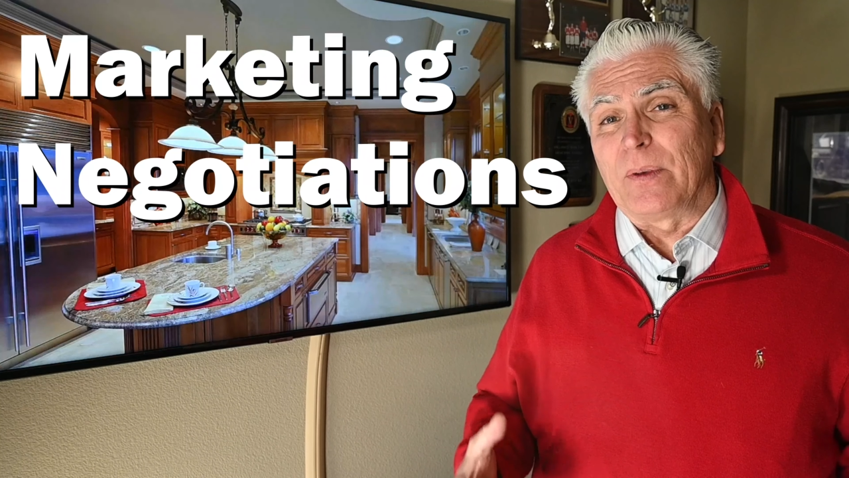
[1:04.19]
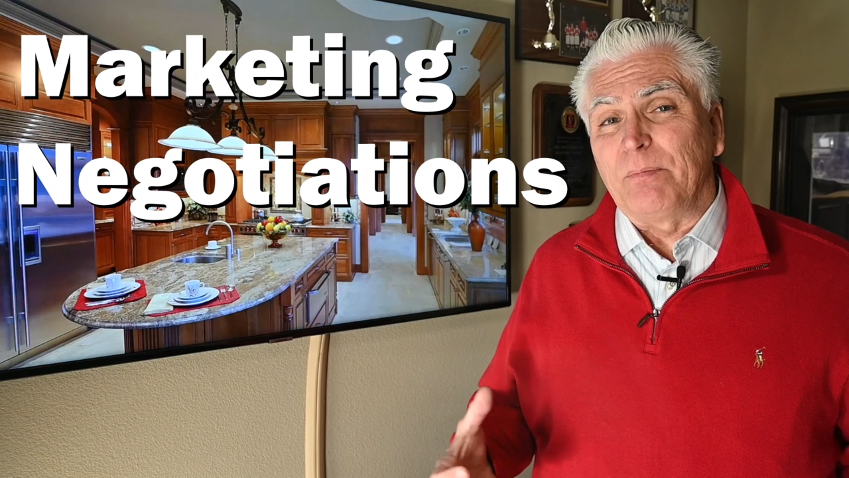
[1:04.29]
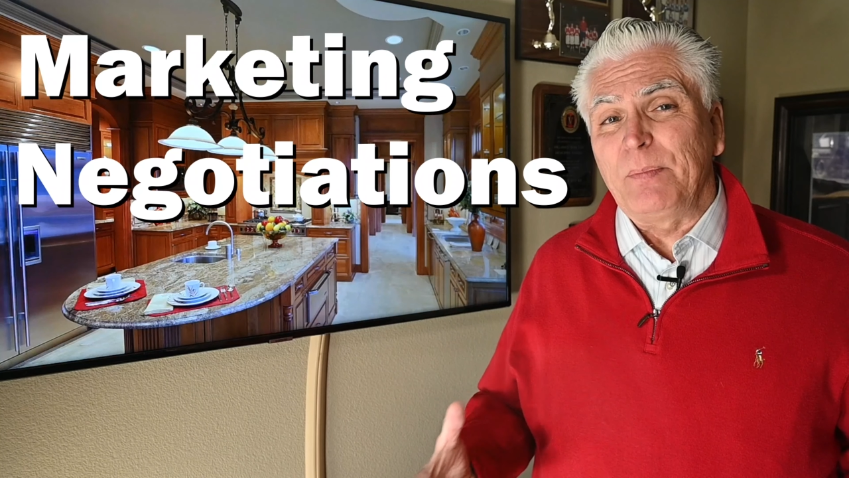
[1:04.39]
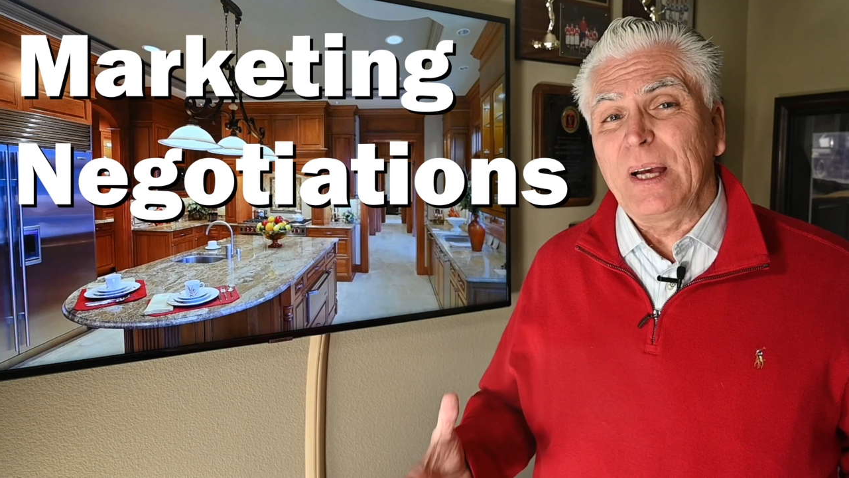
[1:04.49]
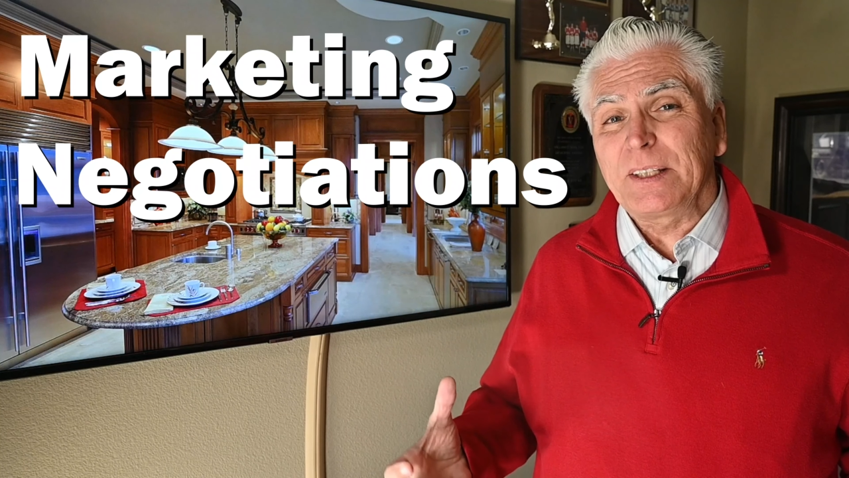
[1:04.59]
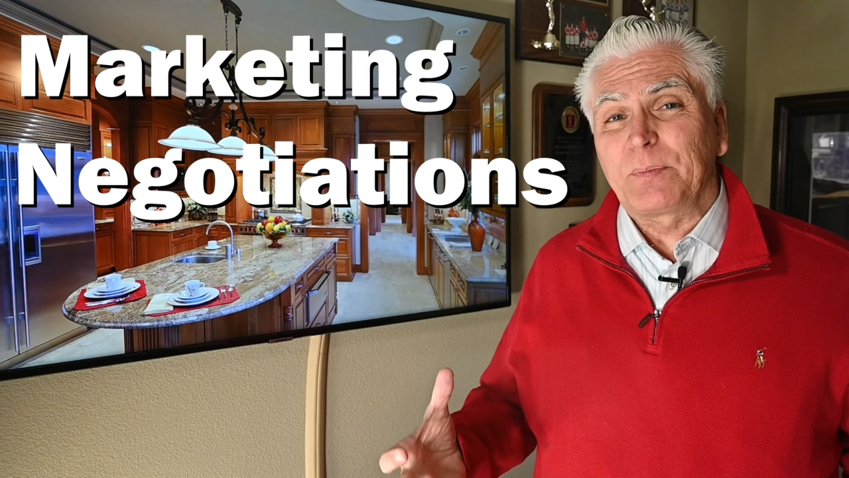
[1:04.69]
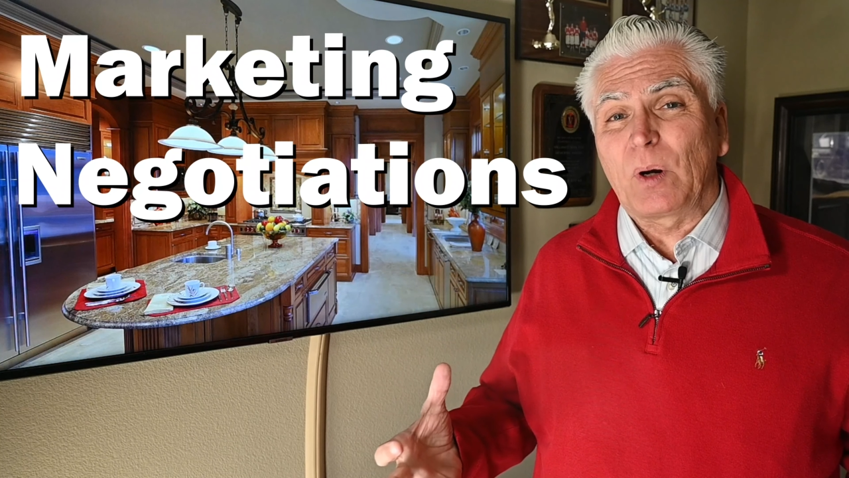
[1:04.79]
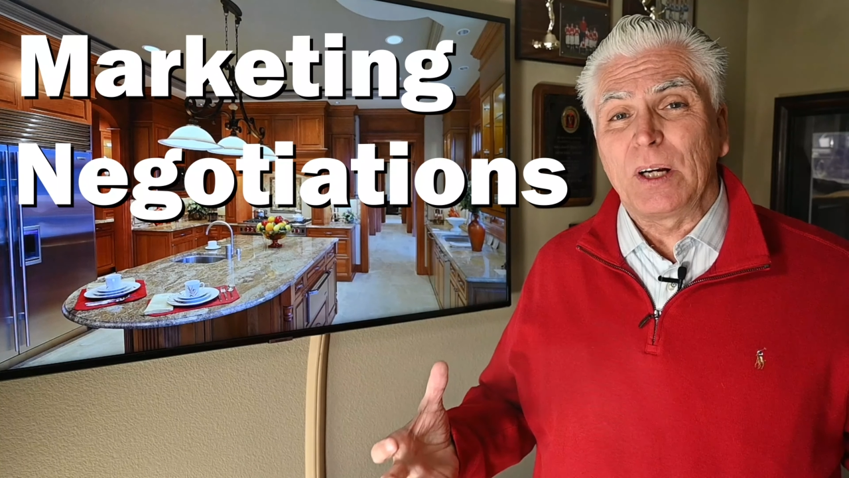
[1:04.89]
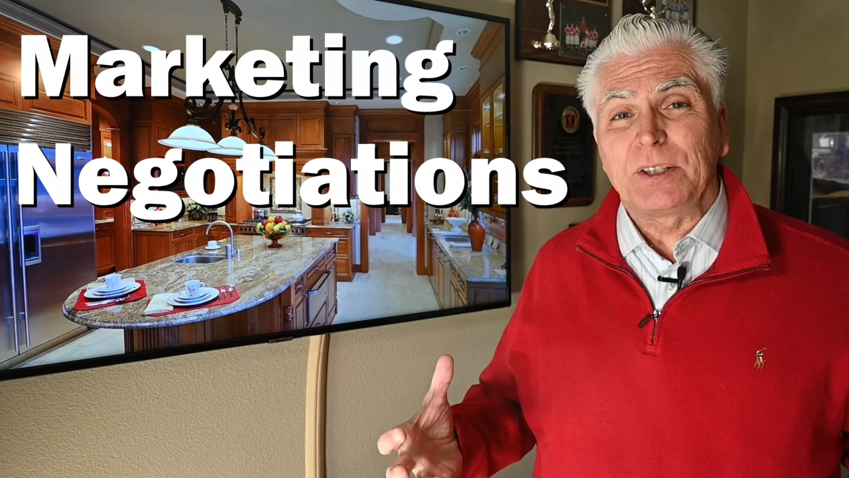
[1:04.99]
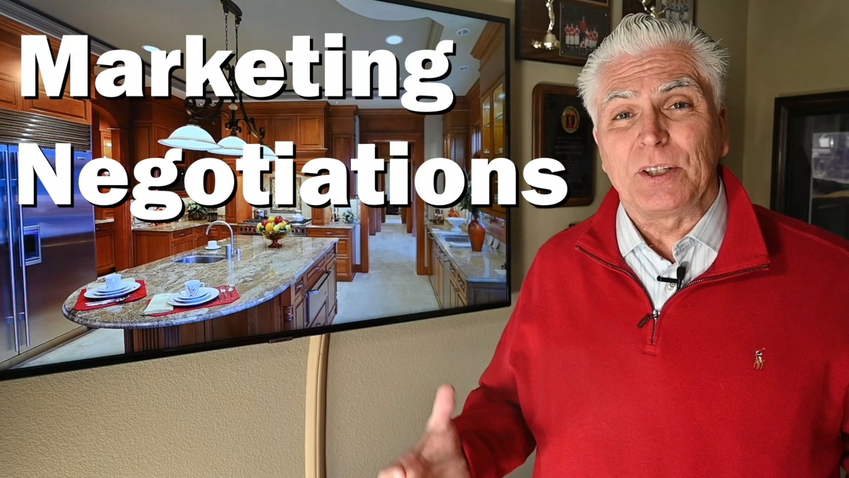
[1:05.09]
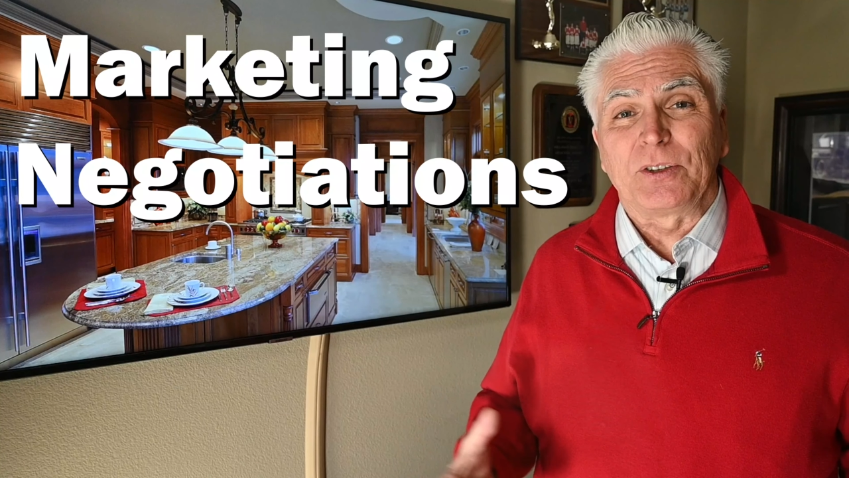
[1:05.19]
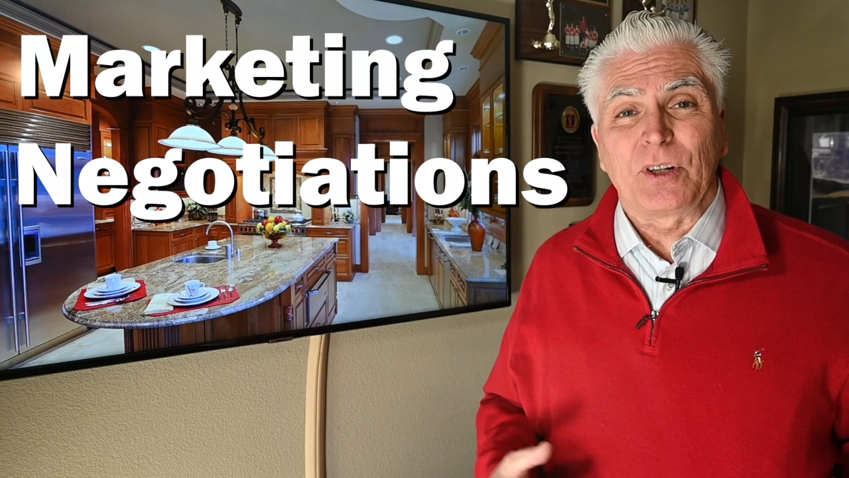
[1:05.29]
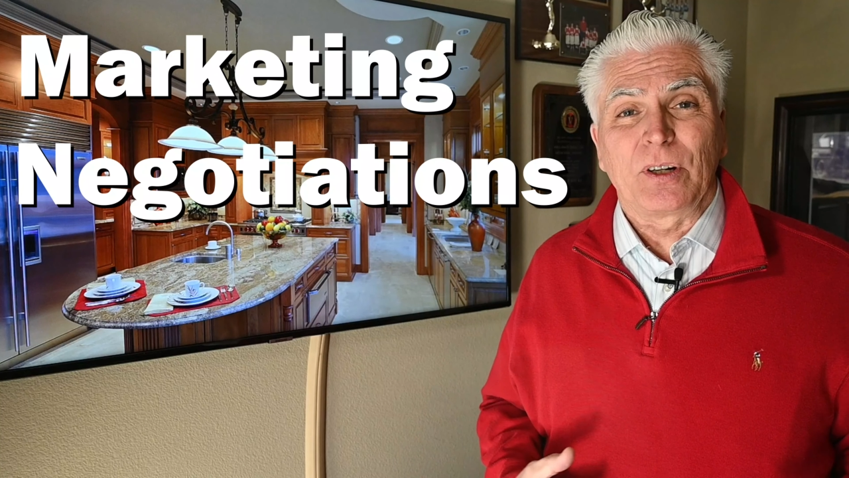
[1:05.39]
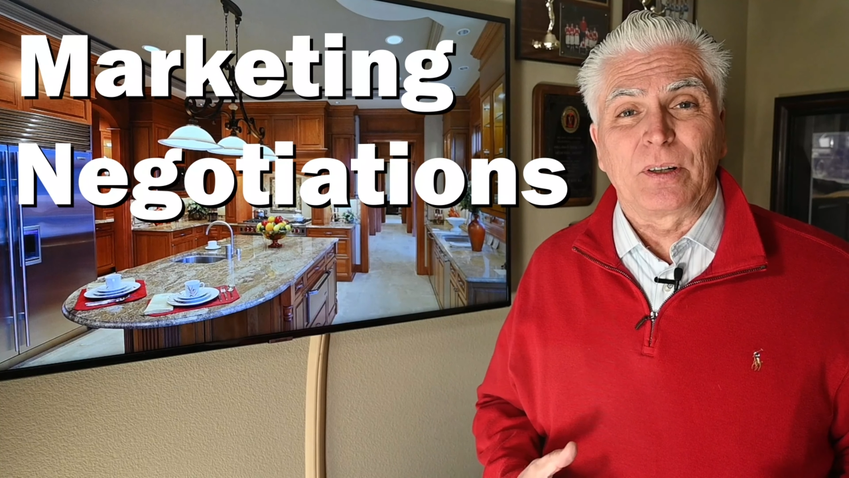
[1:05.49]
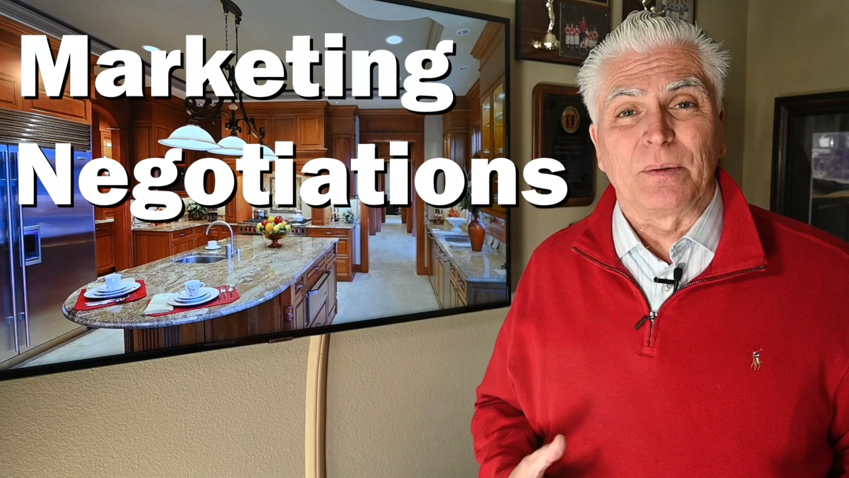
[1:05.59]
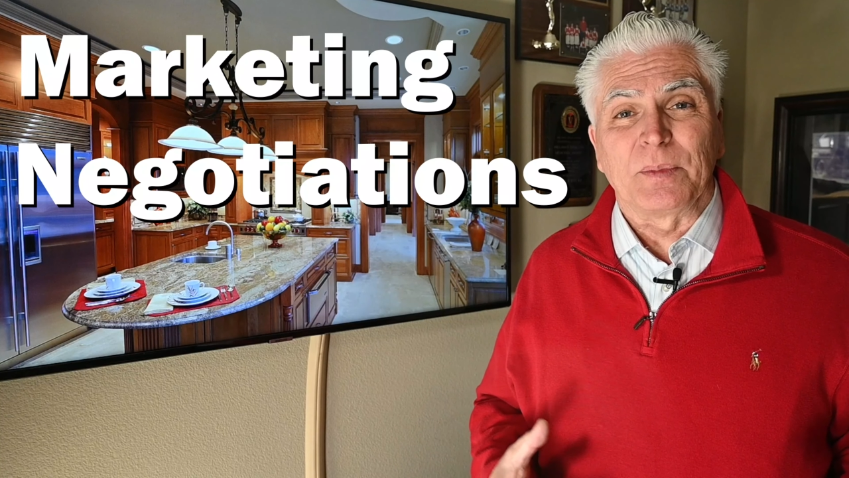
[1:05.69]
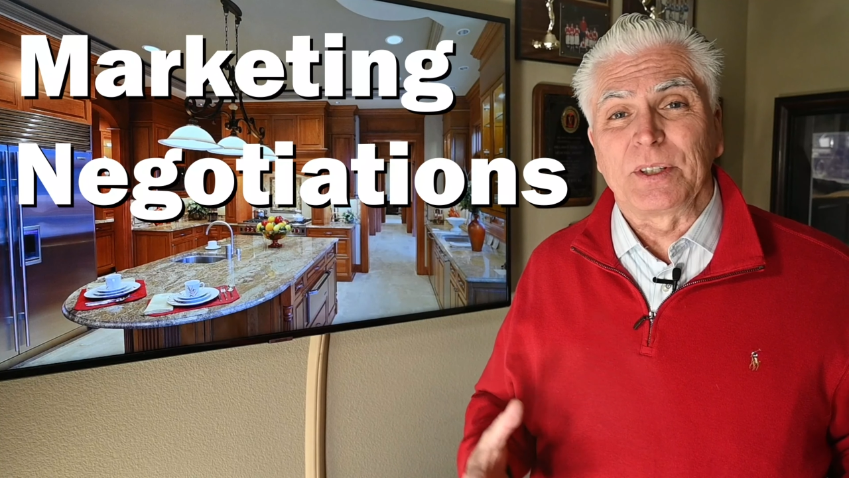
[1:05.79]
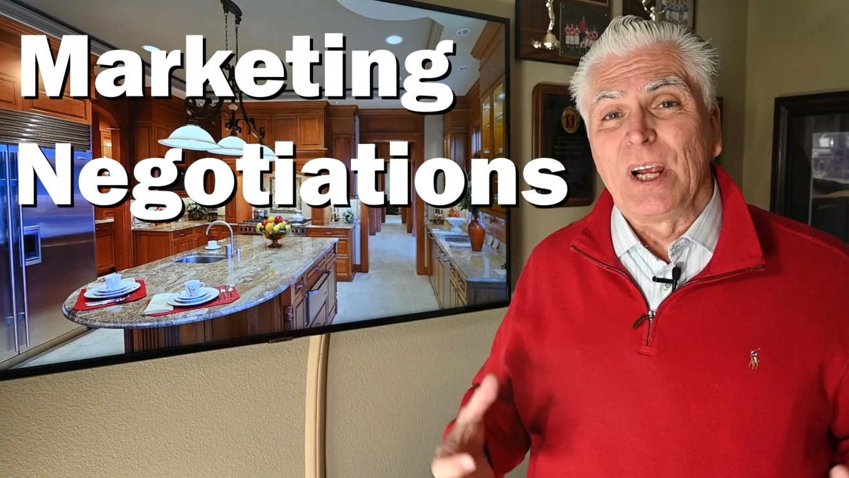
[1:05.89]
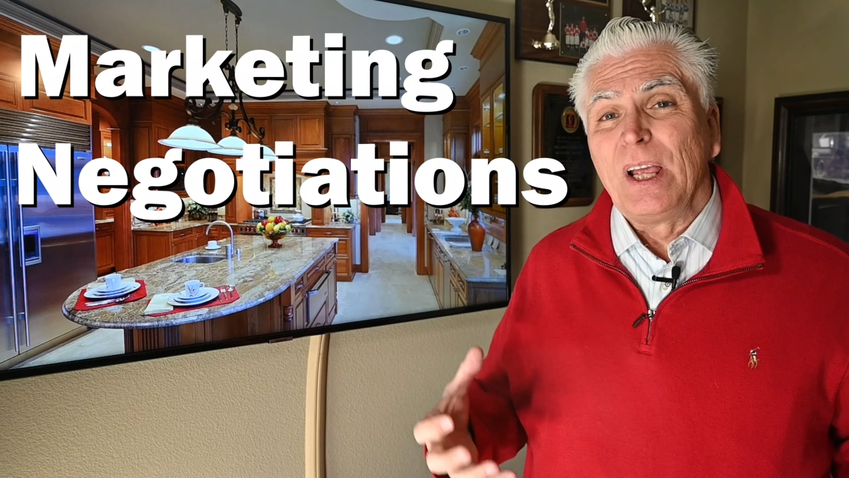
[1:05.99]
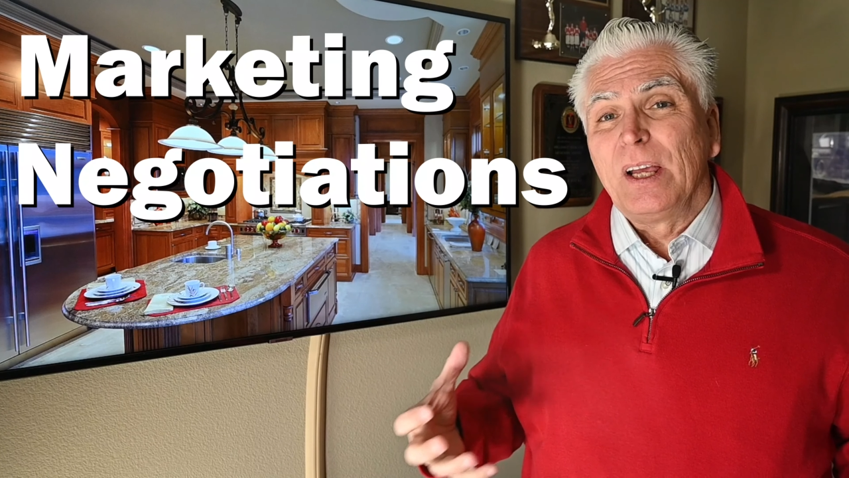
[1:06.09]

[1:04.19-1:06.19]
the best price and terms